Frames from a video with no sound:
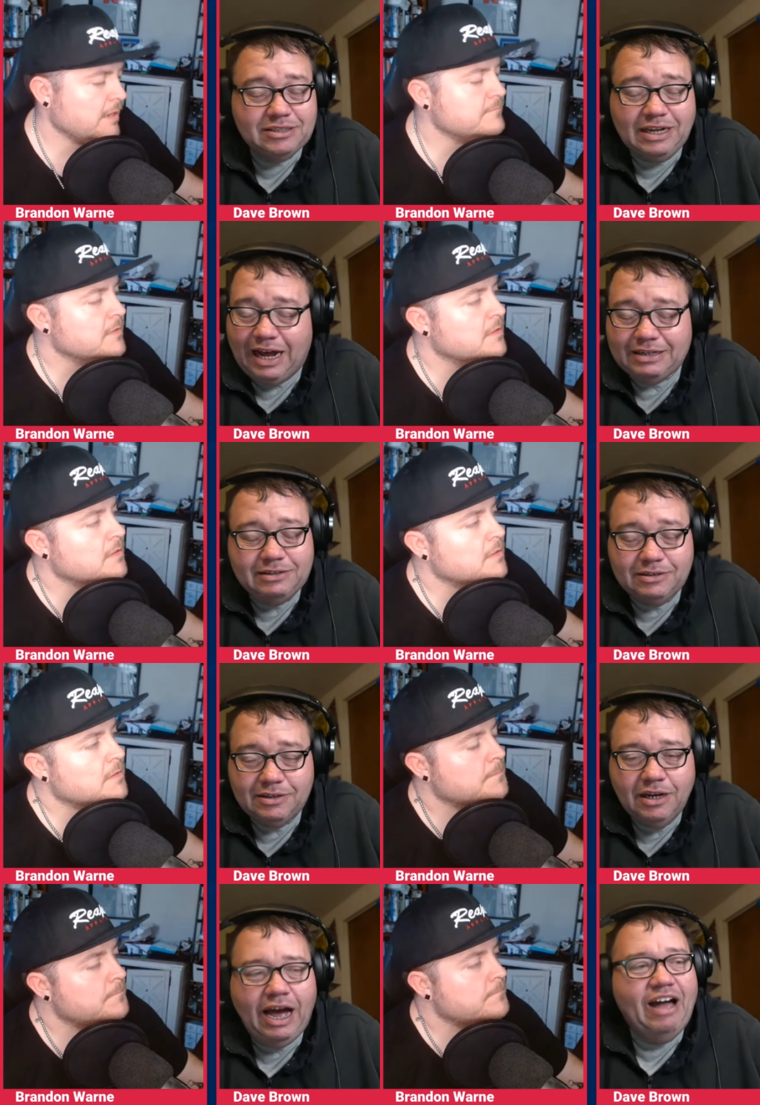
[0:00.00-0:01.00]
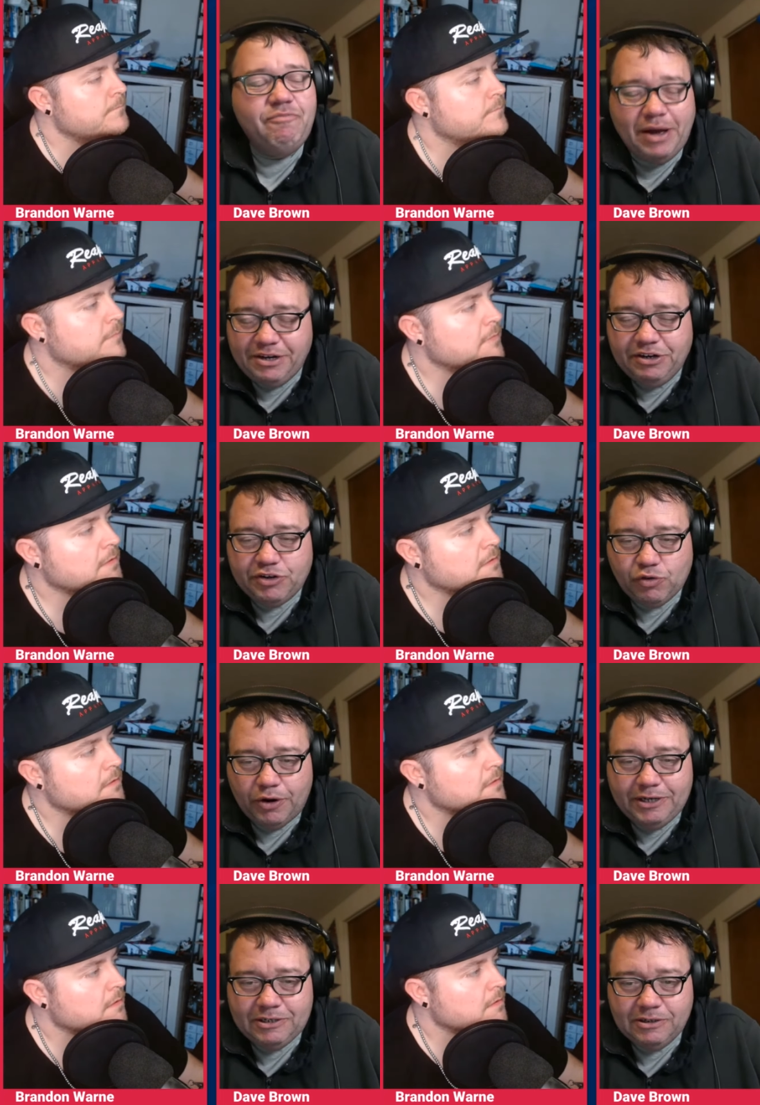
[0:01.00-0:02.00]
Speaker 1: not. Yeah. I've been to
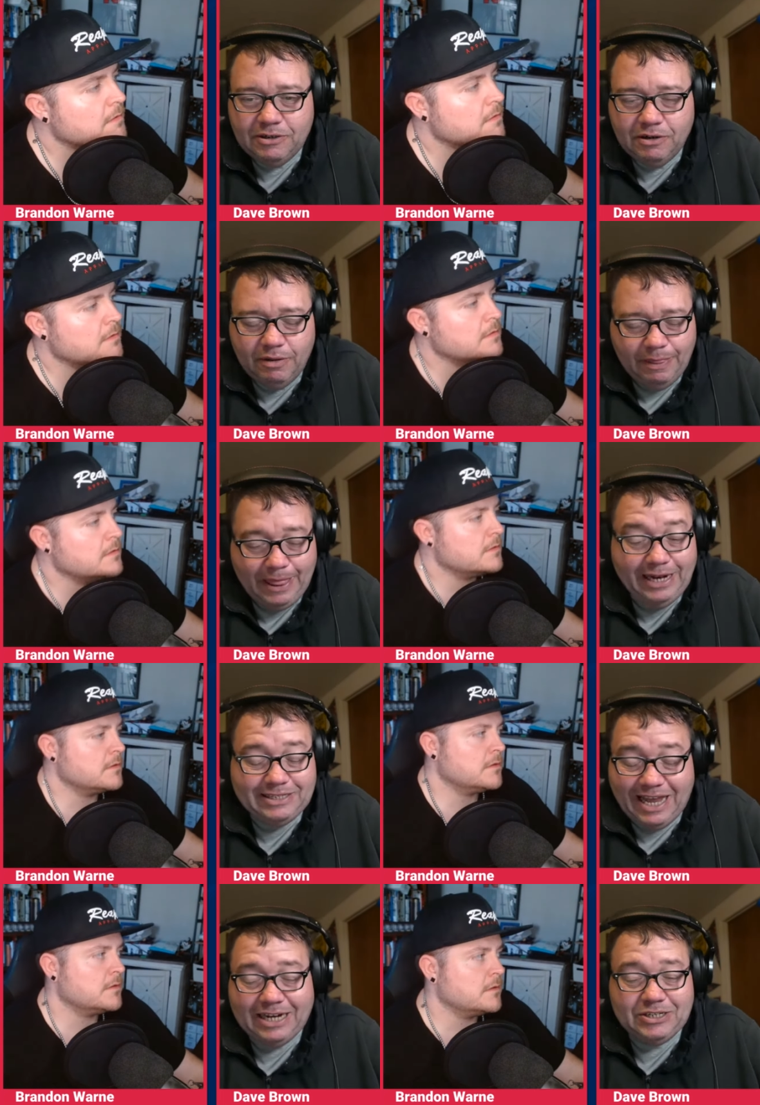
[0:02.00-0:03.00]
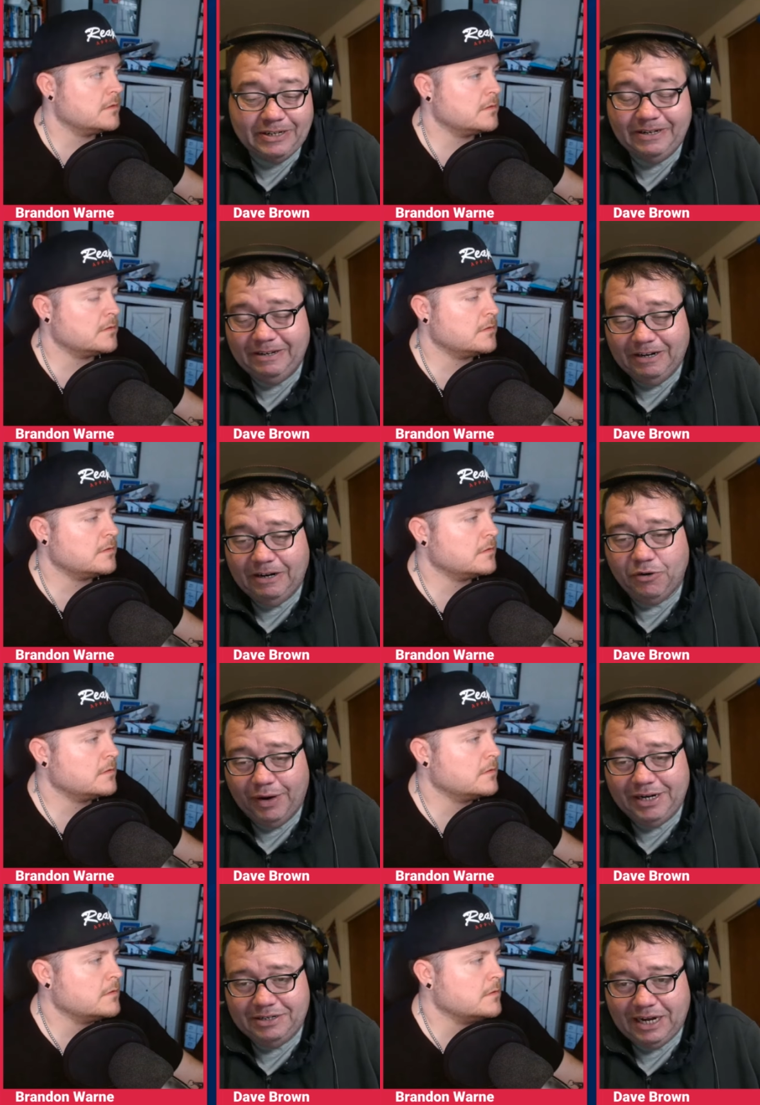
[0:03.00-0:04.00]
Detroit, and it's actually an
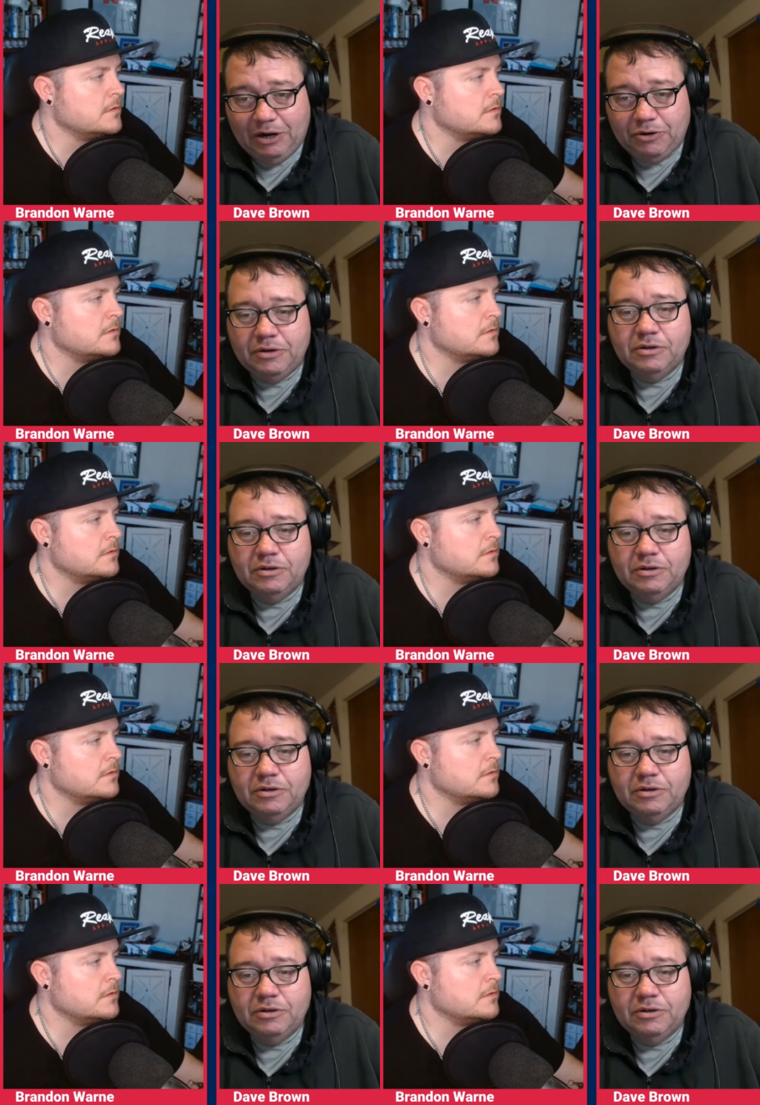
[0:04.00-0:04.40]
underrated town.